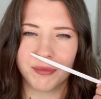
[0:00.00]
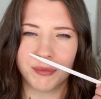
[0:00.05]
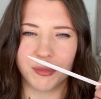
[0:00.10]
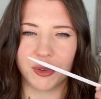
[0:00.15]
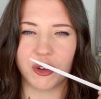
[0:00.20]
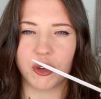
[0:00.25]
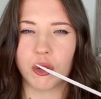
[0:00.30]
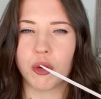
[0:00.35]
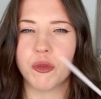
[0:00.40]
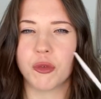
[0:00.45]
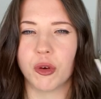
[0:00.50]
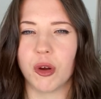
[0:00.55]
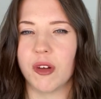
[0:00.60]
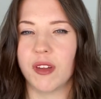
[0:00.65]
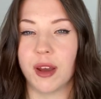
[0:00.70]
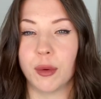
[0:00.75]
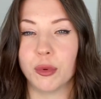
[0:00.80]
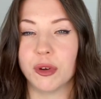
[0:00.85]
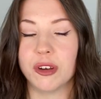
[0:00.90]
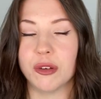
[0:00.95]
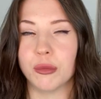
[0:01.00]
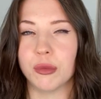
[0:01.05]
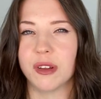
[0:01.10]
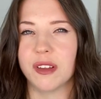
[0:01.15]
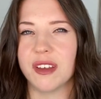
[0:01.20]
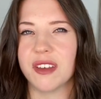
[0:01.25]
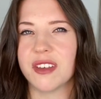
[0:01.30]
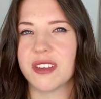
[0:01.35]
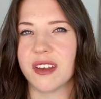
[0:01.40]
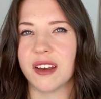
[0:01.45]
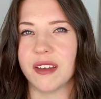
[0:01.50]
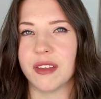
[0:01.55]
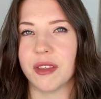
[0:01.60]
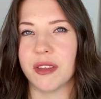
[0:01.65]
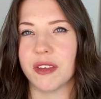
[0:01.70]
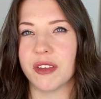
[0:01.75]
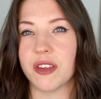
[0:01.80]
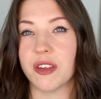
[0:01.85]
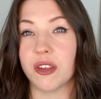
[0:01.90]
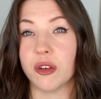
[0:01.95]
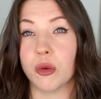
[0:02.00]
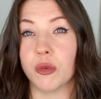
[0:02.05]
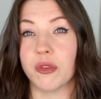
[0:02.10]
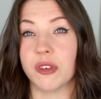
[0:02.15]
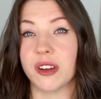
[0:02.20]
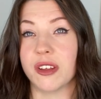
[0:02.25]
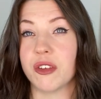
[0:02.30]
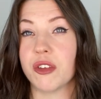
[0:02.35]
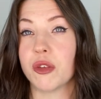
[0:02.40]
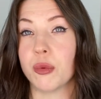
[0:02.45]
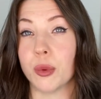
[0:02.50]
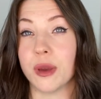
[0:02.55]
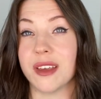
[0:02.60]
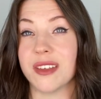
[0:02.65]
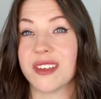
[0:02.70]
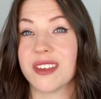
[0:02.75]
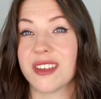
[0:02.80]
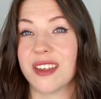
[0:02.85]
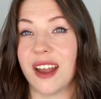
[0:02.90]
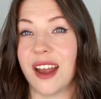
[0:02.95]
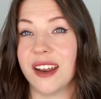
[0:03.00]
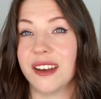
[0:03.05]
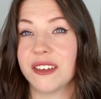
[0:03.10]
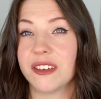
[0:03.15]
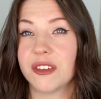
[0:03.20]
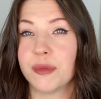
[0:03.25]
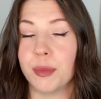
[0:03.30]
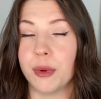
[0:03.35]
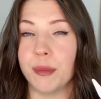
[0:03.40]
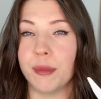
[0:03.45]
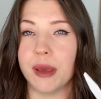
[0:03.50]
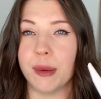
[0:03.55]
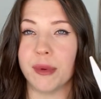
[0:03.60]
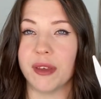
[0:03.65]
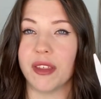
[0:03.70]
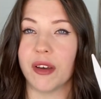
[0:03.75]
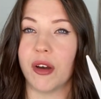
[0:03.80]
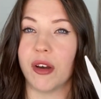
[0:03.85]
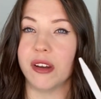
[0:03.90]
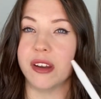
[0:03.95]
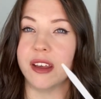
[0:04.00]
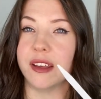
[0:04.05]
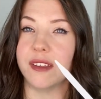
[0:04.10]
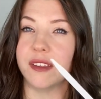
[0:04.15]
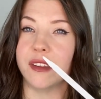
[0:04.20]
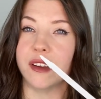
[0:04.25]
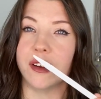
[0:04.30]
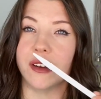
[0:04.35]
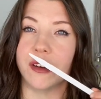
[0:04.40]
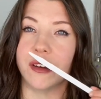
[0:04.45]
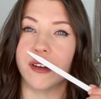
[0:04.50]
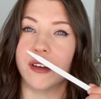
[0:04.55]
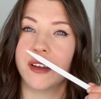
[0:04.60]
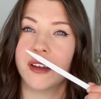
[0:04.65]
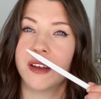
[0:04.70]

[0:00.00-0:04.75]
because overall I wouldn't really say that this is an overly sweet scent, but maybe the honey in there